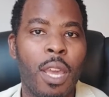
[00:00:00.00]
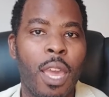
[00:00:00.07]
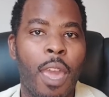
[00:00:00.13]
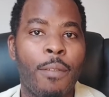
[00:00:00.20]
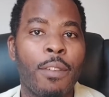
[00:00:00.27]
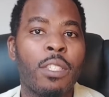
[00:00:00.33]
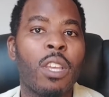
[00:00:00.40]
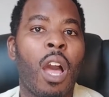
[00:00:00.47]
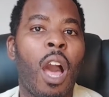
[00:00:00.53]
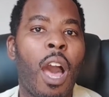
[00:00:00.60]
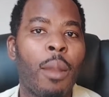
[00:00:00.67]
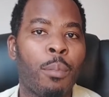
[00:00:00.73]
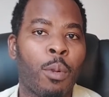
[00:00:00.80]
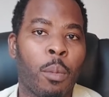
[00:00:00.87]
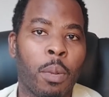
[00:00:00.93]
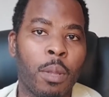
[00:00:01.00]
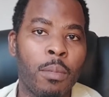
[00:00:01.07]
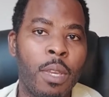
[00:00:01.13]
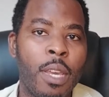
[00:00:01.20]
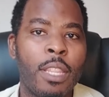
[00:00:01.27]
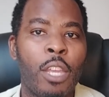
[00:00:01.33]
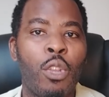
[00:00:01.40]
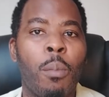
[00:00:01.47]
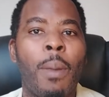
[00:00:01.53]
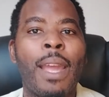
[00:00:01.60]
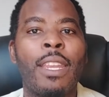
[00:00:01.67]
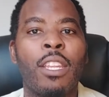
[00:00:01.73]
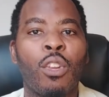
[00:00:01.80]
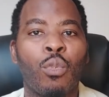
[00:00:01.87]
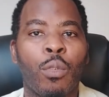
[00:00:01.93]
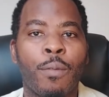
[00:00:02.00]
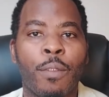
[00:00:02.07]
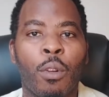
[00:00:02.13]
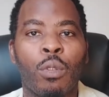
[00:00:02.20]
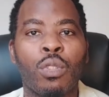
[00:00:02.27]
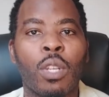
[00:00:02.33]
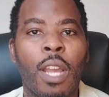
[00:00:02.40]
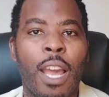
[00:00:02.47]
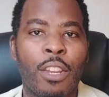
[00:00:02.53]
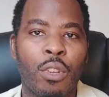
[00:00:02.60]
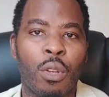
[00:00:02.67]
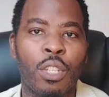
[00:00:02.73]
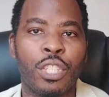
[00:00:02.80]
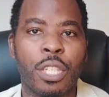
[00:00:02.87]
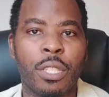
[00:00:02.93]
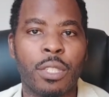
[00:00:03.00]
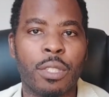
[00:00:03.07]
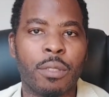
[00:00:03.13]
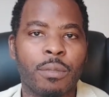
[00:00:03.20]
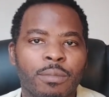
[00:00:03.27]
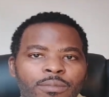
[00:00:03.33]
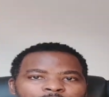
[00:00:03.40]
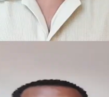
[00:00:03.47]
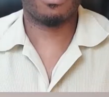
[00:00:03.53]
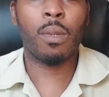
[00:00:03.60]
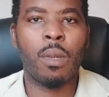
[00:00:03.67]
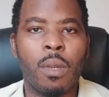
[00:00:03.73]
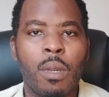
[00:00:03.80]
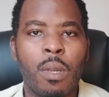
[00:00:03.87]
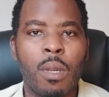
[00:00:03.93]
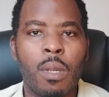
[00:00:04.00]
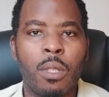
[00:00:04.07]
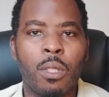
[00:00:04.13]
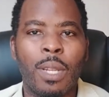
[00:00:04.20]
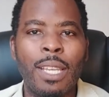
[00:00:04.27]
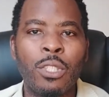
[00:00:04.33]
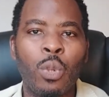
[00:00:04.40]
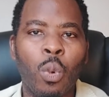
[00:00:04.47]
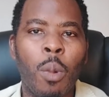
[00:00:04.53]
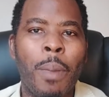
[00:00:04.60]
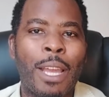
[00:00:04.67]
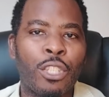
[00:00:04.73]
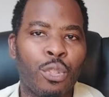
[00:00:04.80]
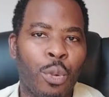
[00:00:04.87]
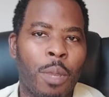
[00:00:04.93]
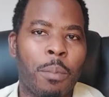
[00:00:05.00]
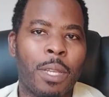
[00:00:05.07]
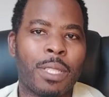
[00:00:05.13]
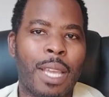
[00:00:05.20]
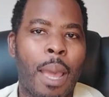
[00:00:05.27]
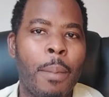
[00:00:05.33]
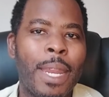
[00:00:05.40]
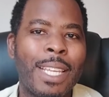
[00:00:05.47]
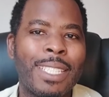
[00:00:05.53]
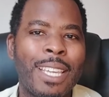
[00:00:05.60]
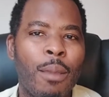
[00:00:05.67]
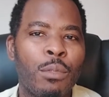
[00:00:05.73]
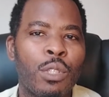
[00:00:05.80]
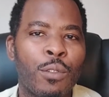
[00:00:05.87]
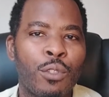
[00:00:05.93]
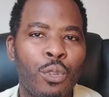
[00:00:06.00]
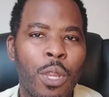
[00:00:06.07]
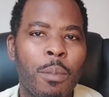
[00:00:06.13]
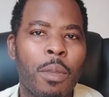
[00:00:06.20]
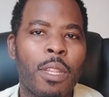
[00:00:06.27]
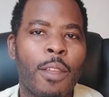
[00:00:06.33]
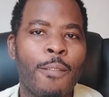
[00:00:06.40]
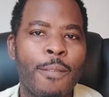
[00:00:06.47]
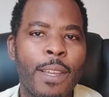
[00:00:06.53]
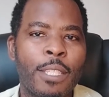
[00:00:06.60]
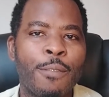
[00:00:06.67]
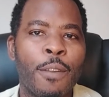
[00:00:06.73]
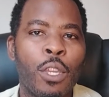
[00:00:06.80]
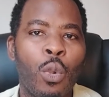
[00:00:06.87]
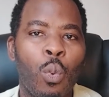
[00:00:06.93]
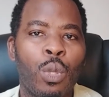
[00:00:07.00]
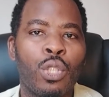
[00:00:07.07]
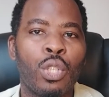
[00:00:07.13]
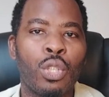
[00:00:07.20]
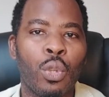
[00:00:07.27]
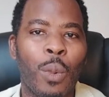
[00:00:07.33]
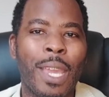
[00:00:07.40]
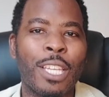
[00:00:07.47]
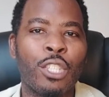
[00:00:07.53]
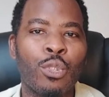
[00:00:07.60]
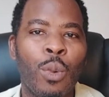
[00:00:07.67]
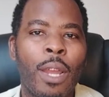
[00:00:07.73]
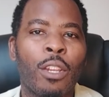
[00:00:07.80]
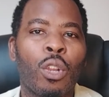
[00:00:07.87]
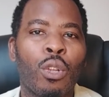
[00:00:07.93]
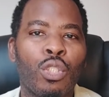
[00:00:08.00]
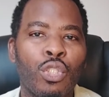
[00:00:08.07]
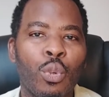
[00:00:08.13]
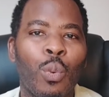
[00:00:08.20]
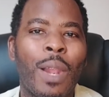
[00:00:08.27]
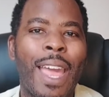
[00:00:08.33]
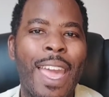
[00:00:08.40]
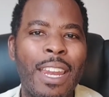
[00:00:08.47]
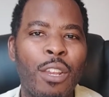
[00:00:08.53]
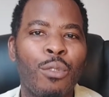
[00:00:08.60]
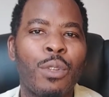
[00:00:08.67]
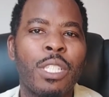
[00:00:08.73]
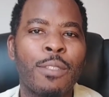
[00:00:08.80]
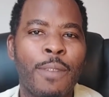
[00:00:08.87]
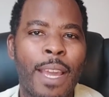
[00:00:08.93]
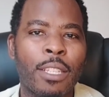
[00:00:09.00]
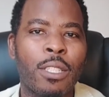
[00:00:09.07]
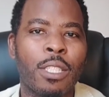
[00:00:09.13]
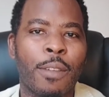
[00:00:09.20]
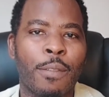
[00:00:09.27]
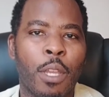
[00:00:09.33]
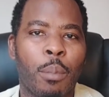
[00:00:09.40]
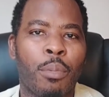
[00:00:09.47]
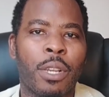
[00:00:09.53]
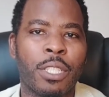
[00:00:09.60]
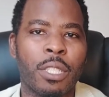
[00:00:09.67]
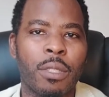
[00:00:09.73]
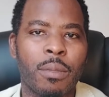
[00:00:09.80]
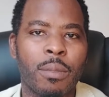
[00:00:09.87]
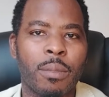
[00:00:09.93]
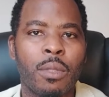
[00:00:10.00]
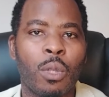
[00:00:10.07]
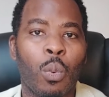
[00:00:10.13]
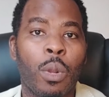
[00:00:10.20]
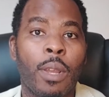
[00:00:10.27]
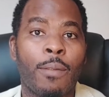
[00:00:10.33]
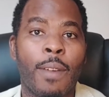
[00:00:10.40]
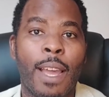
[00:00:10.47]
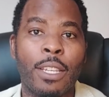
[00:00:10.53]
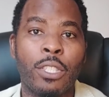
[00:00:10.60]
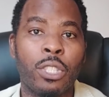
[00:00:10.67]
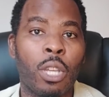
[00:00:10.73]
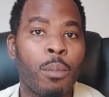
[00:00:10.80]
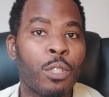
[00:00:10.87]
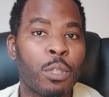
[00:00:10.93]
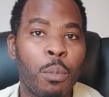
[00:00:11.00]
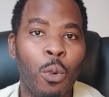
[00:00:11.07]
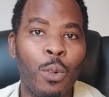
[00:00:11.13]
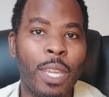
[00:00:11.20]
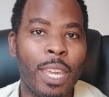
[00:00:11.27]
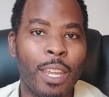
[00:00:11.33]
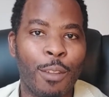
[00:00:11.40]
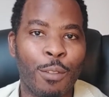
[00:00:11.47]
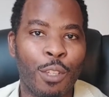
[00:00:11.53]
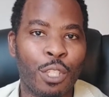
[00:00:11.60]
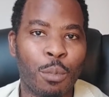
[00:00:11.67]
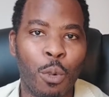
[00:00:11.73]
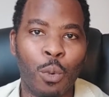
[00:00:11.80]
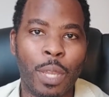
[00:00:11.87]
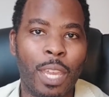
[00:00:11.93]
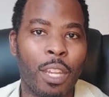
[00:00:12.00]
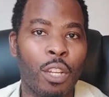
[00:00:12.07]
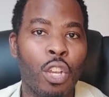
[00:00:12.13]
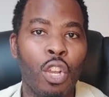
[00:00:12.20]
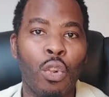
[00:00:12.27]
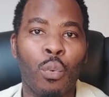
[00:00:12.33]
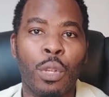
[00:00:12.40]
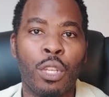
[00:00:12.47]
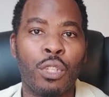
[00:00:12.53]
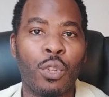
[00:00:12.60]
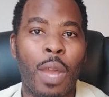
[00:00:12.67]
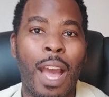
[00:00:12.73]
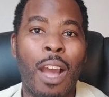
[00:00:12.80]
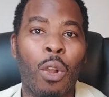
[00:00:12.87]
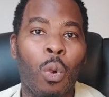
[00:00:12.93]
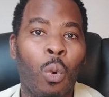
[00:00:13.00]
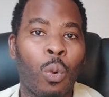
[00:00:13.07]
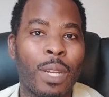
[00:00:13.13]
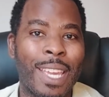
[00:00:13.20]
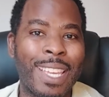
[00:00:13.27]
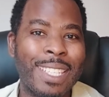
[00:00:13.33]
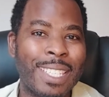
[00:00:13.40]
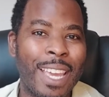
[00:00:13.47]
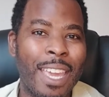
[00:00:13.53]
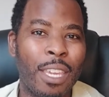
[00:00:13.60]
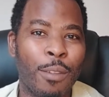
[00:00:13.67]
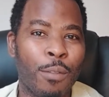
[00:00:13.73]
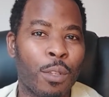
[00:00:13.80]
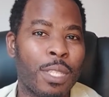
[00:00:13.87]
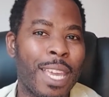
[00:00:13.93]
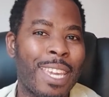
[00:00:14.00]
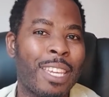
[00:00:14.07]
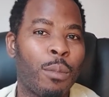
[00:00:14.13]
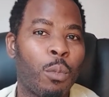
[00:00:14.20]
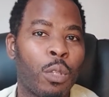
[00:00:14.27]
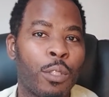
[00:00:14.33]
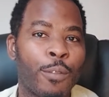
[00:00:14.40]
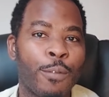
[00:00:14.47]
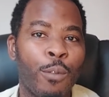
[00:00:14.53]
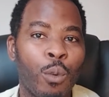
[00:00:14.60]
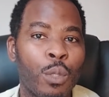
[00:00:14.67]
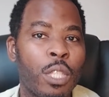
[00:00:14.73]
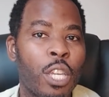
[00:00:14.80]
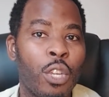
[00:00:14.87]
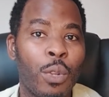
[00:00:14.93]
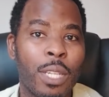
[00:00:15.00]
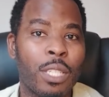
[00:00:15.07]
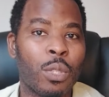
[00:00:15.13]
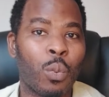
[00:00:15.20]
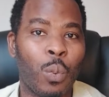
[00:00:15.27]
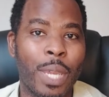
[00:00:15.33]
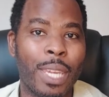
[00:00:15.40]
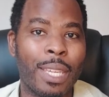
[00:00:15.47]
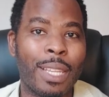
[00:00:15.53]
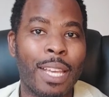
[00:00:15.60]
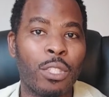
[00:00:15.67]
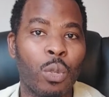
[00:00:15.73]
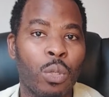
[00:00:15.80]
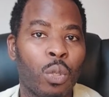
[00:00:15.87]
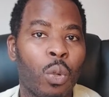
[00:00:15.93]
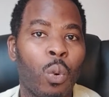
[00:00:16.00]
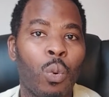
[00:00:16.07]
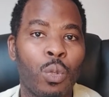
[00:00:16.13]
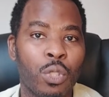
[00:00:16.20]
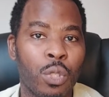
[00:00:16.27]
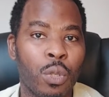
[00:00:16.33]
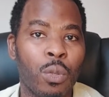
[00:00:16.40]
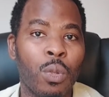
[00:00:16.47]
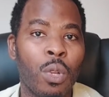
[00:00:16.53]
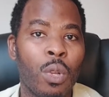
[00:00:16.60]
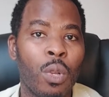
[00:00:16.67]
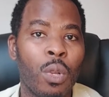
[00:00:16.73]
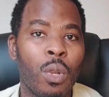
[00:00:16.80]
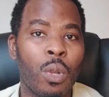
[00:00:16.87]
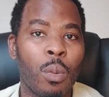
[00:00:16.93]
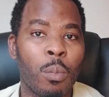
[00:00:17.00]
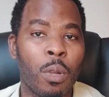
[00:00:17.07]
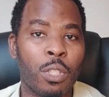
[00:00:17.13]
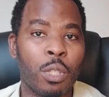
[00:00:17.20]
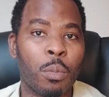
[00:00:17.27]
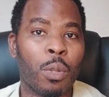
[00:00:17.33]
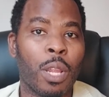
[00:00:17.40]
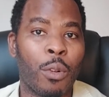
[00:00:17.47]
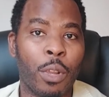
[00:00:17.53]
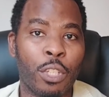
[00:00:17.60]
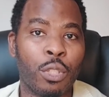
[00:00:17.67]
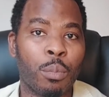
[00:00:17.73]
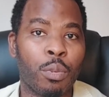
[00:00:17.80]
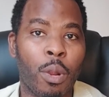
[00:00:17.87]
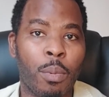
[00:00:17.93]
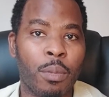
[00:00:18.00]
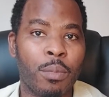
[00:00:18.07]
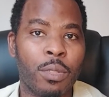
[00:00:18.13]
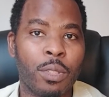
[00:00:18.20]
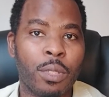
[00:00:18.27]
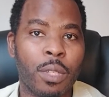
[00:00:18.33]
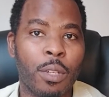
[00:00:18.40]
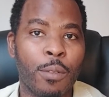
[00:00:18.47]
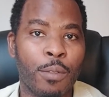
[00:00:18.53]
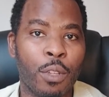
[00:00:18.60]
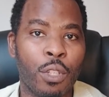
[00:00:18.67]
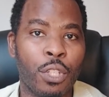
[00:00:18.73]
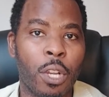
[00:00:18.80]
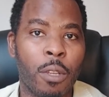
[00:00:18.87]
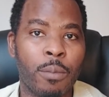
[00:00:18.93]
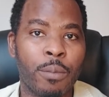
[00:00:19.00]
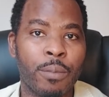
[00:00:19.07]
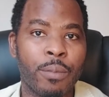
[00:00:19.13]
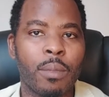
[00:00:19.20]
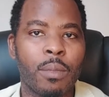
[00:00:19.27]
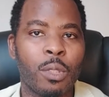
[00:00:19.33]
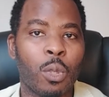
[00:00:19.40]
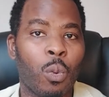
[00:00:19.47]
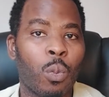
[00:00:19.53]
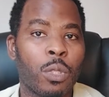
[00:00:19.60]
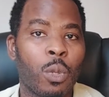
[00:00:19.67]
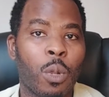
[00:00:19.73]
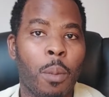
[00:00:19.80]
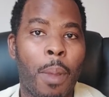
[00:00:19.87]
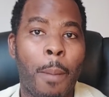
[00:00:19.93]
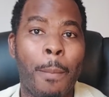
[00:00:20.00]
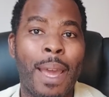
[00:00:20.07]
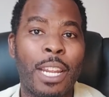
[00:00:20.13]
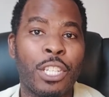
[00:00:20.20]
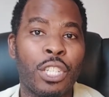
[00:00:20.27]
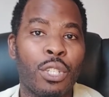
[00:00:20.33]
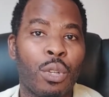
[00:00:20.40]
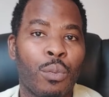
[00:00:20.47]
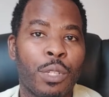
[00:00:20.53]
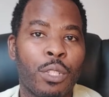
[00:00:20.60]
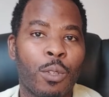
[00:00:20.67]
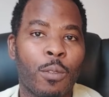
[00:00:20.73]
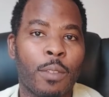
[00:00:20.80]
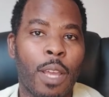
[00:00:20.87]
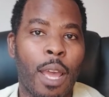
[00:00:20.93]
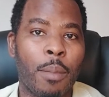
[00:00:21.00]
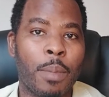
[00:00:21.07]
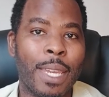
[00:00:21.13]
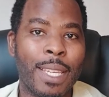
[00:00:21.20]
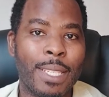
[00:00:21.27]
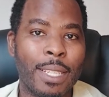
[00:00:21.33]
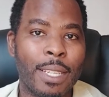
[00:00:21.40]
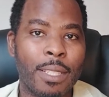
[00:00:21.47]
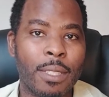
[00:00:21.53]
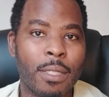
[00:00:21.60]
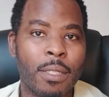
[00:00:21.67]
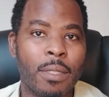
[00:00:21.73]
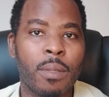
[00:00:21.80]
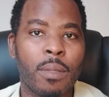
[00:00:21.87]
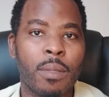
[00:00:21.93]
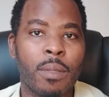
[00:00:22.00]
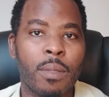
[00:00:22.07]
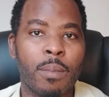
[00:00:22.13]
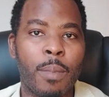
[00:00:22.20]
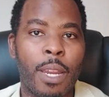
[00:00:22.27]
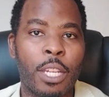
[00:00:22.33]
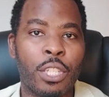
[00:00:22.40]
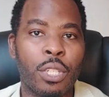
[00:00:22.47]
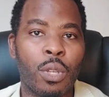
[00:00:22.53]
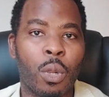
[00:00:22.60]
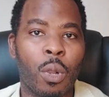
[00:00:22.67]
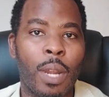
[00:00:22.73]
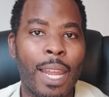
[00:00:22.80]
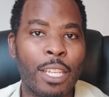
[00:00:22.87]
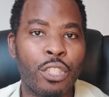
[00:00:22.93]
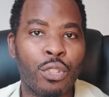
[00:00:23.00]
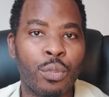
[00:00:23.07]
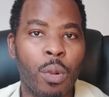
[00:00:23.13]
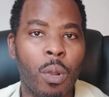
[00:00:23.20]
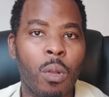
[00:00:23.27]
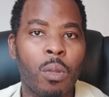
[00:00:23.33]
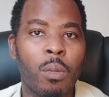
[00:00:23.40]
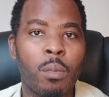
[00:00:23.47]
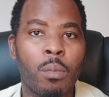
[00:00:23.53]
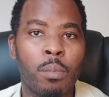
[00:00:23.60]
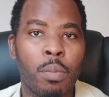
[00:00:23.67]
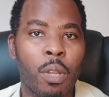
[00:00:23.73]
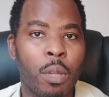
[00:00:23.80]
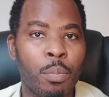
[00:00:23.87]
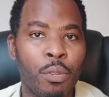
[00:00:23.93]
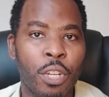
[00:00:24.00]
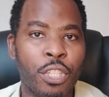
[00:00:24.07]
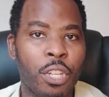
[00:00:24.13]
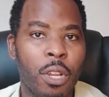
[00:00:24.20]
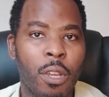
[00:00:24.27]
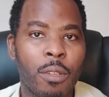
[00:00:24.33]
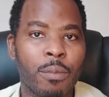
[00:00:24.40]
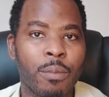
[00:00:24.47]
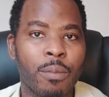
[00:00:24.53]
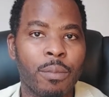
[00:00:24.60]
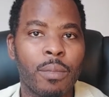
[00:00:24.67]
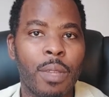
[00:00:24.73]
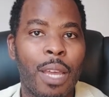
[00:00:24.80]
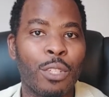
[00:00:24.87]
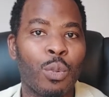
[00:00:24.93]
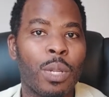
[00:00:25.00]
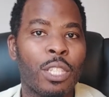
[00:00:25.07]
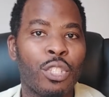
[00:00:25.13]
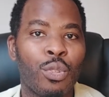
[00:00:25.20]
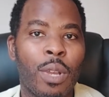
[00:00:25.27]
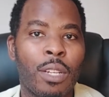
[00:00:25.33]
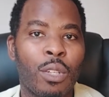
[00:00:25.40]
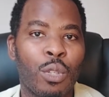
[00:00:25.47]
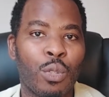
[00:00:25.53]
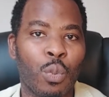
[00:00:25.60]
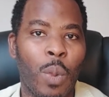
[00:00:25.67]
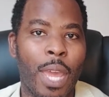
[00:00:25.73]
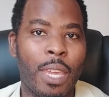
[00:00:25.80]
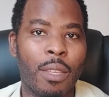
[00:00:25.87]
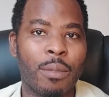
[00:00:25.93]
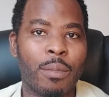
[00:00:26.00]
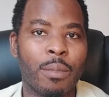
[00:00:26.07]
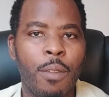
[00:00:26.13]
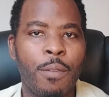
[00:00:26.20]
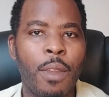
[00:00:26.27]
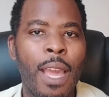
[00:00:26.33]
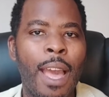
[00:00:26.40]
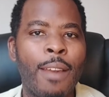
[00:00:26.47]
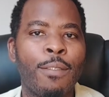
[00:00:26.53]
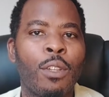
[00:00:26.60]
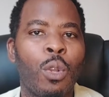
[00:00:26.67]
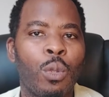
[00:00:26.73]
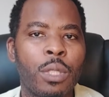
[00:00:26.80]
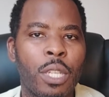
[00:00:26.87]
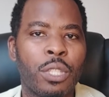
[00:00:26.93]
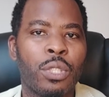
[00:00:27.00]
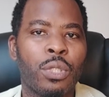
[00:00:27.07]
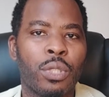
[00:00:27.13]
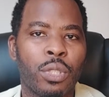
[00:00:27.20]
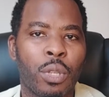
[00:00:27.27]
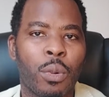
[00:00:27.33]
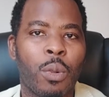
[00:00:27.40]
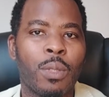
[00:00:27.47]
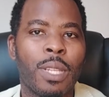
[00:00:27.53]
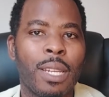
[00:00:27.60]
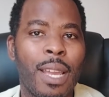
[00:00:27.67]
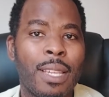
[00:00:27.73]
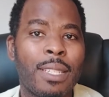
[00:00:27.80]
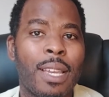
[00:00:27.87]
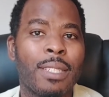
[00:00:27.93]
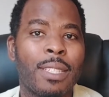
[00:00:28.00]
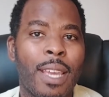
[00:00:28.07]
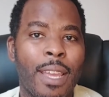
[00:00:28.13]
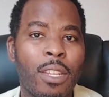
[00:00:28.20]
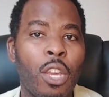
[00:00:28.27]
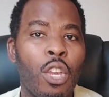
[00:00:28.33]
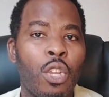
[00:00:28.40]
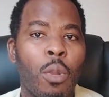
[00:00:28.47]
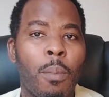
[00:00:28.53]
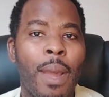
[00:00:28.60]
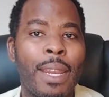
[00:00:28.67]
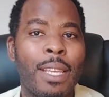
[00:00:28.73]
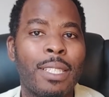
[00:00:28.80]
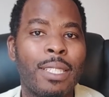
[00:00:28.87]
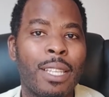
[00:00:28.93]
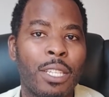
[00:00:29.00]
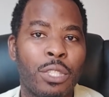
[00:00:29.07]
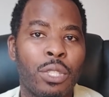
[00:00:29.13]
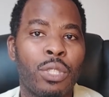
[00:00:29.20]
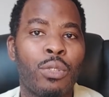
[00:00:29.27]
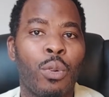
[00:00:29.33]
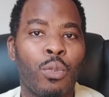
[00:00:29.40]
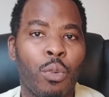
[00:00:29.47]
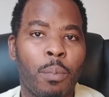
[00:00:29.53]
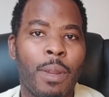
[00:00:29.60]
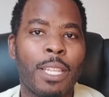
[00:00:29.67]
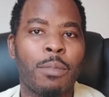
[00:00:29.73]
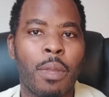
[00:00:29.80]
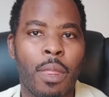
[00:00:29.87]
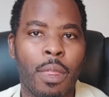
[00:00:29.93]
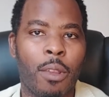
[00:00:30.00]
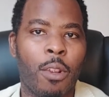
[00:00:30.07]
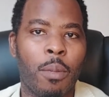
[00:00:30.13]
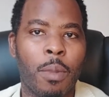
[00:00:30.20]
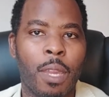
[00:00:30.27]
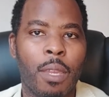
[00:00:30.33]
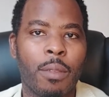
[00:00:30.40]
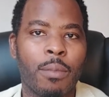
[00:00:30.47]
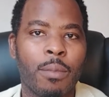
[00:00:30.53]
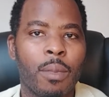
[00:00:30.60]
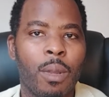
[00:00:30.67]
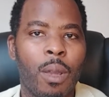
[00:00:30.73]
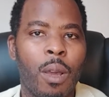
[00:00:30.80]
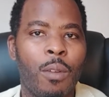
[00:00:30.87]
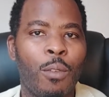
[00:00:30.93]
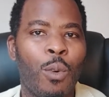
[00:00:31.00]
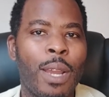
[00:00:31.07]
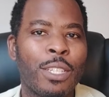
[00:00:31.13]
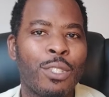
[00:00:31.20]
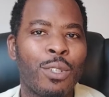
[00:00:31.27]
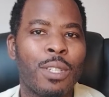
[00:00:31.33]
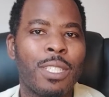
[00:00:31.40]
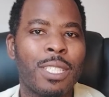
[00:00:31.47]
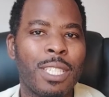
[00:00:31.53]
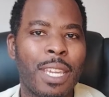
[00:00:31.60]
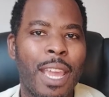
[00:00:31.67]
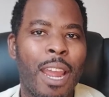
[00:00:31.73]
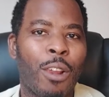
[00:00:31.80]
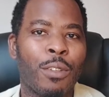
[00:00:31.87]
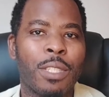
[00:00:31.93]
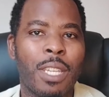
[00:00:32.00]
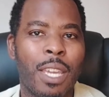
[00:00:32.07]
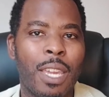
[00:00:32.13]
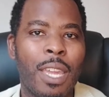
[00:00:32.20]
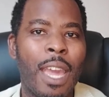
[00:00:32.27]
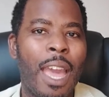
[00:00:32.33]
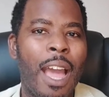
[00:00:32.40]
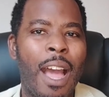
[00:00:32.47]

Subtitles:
If it's a heart problem, then you might need a referral to a cardiologist. So let's talk about treatment. I mean, in terms of treatment, the first thing you want to do is try and control any risk factors if they're present. So we'd advise stop smoking if you're smoking, reduce your alcohol intake if you're taking more than 40 units a week. That's going to cause you possible erection problems in the future. So we'll talk about managing your risk of diabetes, managing your cholesterol, blood pressure, as well as trying to lose weight. If you have low testosterone, then as I said, you might need testosterone replacement therapy, otherwise known as TRT.